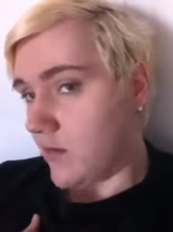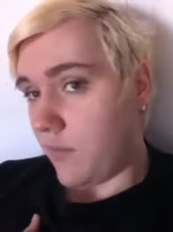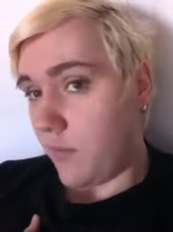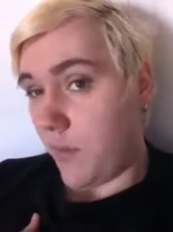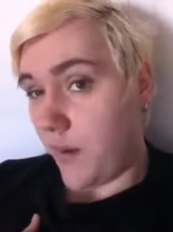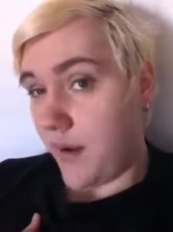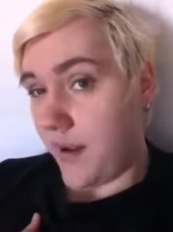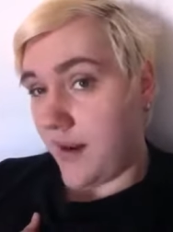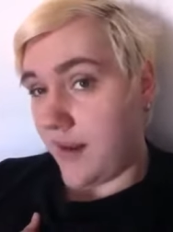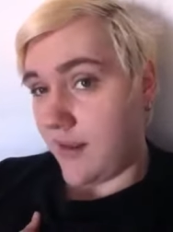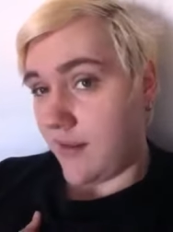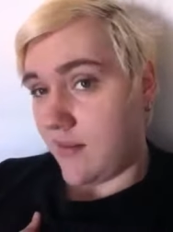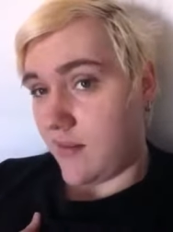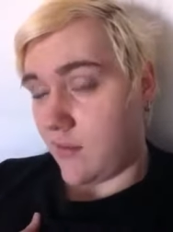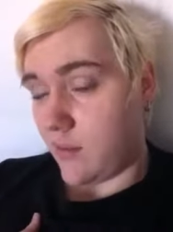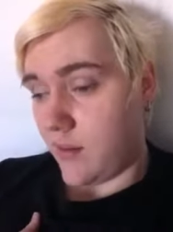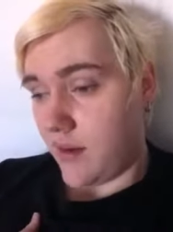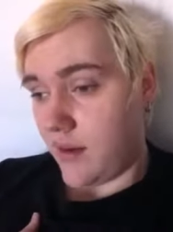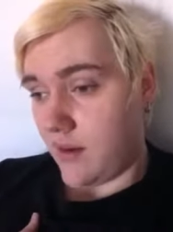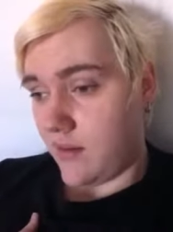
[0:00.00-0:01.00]
to buy these
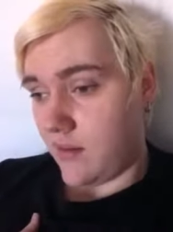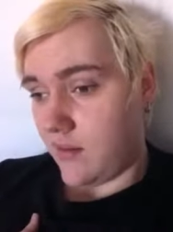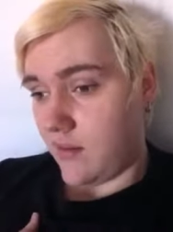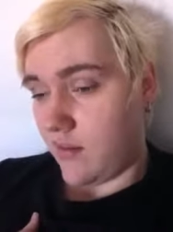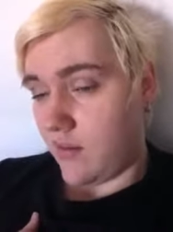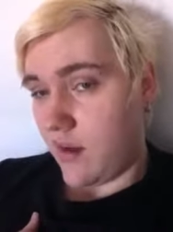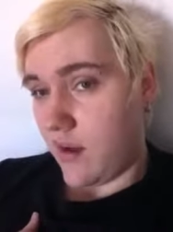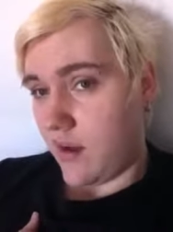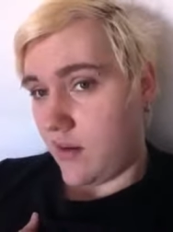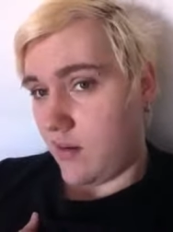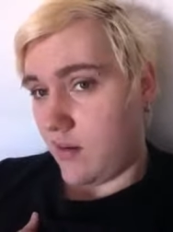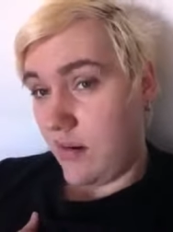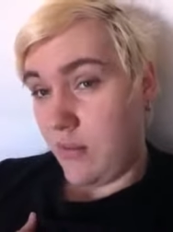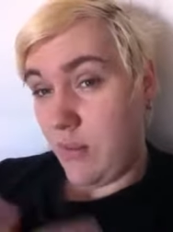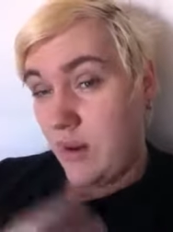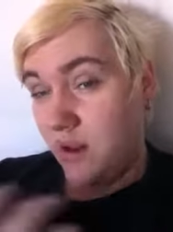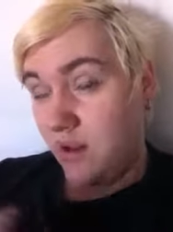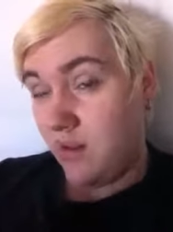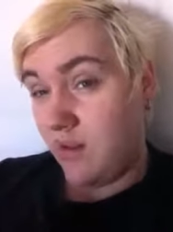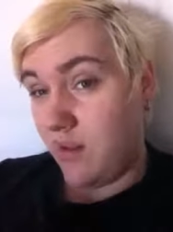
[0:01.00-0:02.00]
sweets and
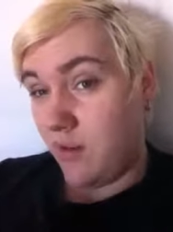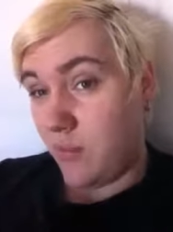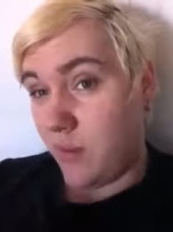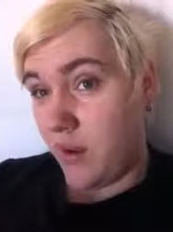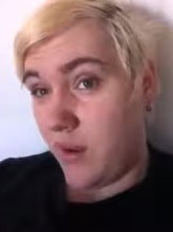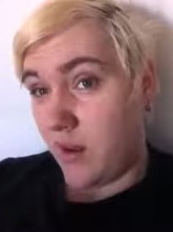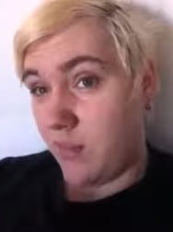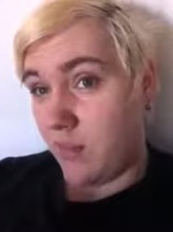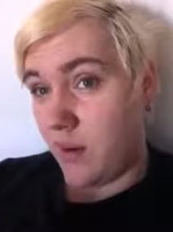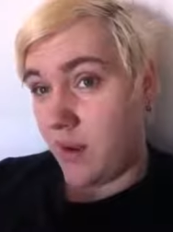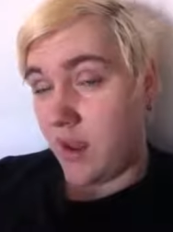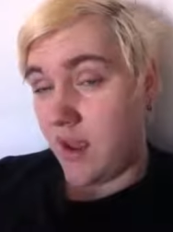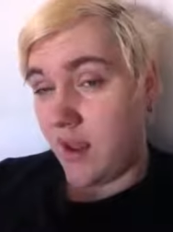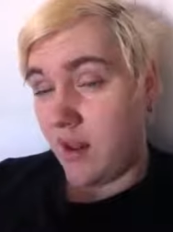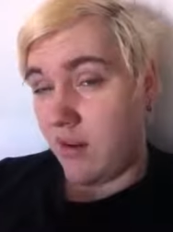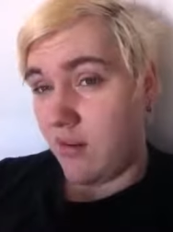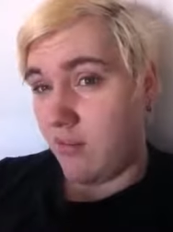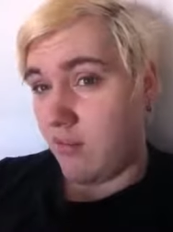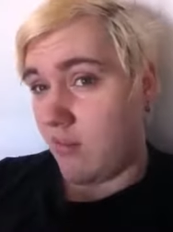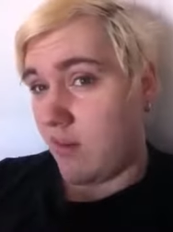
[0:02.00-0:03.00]
when I do buy them I
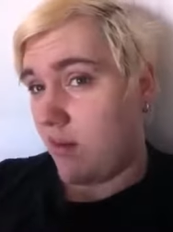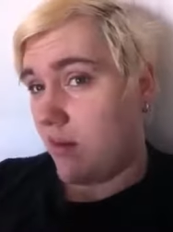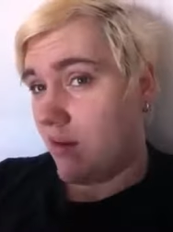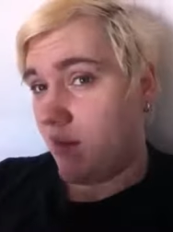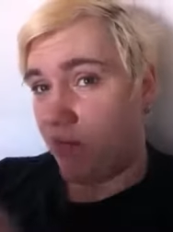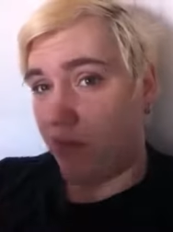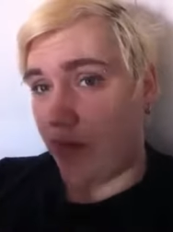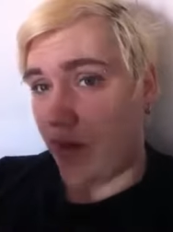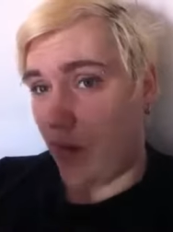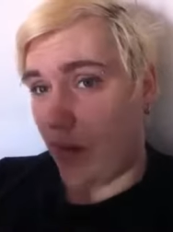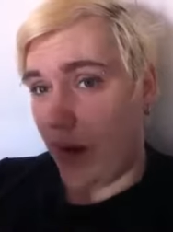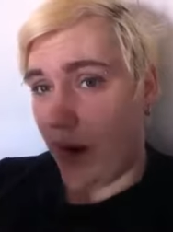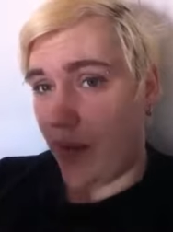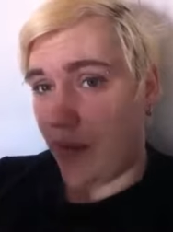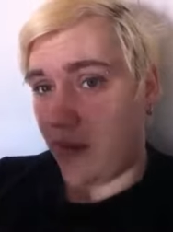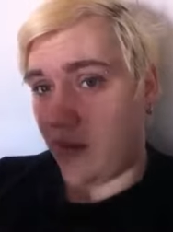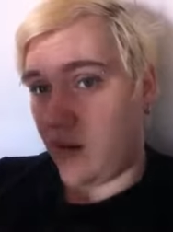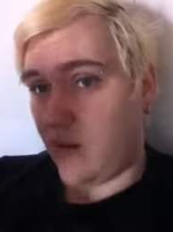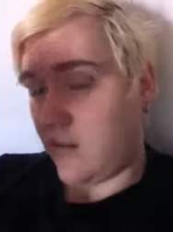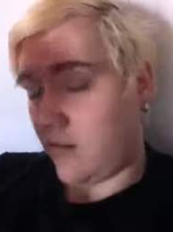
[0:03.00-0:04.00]
get a few
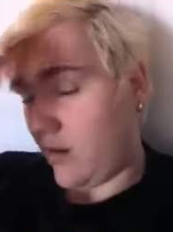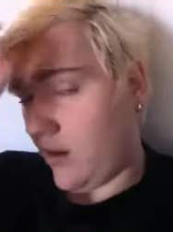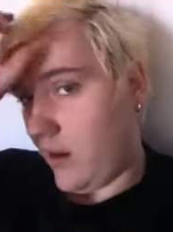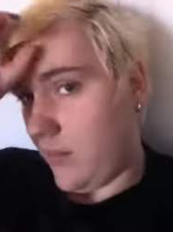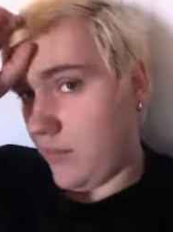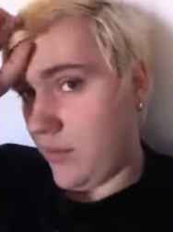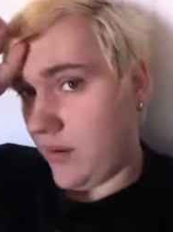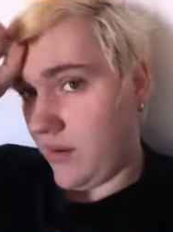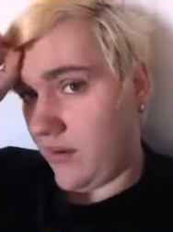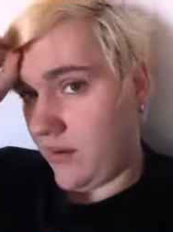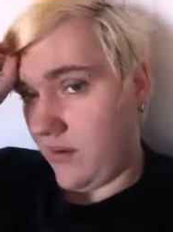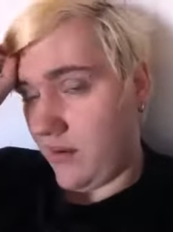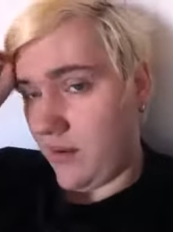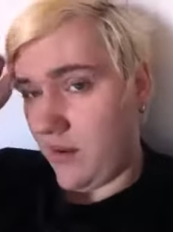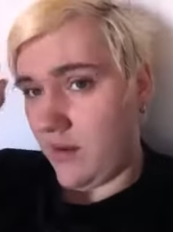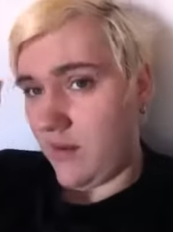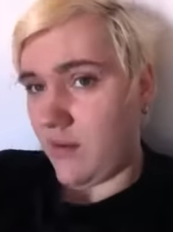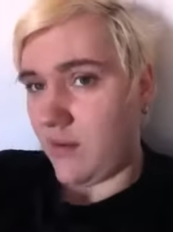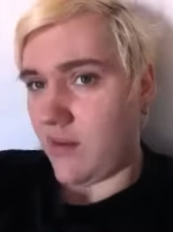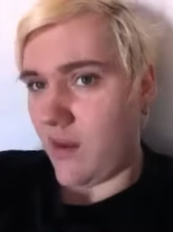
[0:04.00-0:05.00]
items at a time because
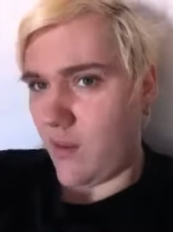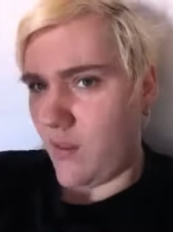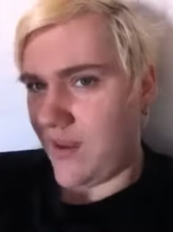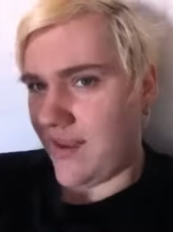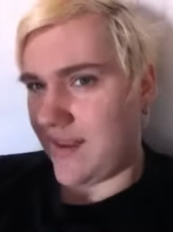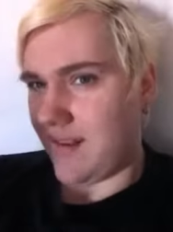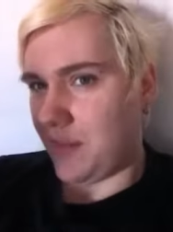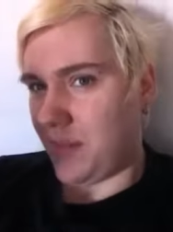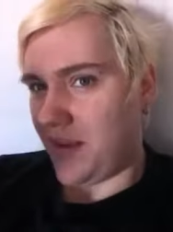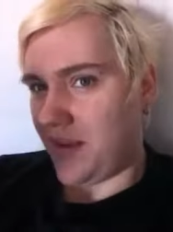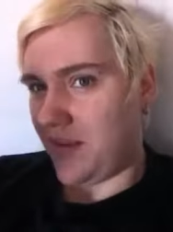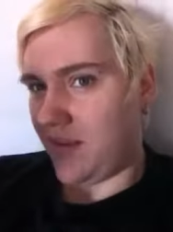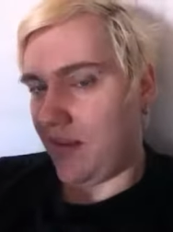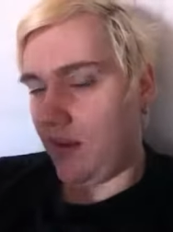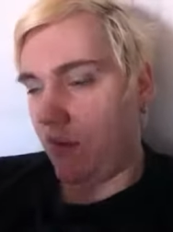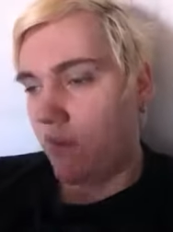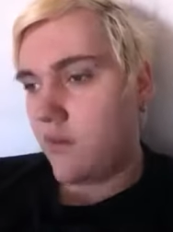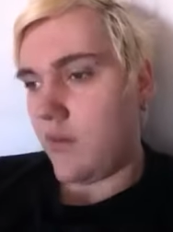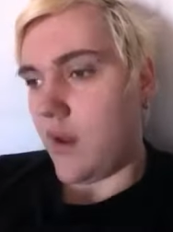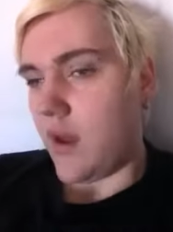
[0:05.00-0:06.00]
it's so
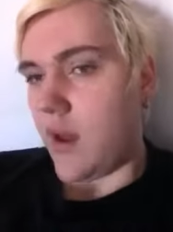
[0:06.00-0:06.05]
expensive.